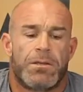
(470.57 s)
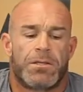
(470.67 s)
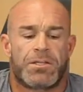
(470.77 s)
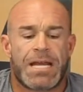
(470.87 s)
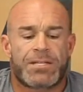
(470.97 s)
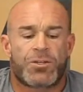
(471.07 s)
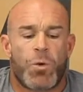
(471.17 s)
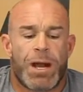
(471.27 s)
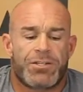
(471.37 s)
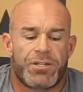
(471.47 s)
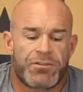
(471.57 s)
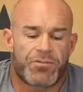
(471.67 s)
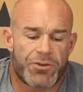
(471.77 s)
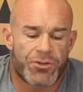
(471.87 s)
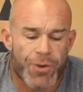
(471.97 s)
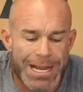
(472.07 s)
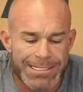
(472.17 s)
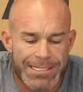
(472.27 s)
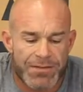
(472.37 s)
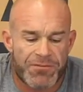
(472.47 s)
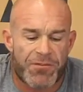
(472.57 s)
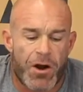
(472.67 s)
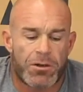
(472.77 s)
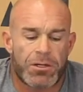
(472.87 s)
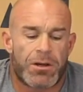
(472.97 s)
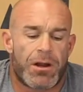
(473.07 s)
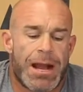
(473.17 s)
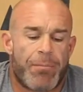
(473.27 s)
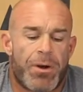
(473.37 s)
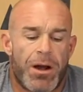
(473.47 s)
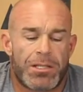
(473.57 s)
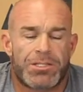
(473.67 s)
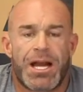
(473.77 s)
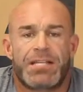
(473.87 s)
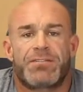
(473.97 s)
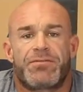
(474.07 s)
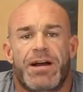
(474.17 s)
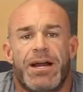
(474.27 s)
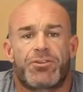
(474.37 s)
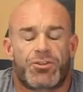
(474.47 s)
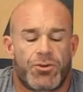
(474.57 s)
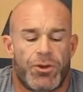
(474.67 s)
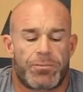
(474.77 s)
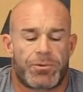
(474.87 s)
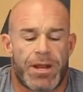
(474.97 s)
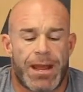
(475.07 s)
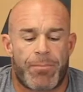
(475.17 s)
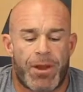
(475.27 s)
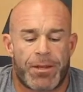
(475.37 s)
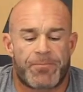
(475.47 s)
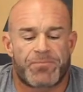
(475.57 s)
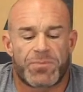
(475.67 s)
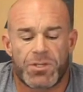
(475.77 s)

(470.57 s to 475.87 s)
This next question is for Trenton Falker. I apologize if I screwed up your name, brother.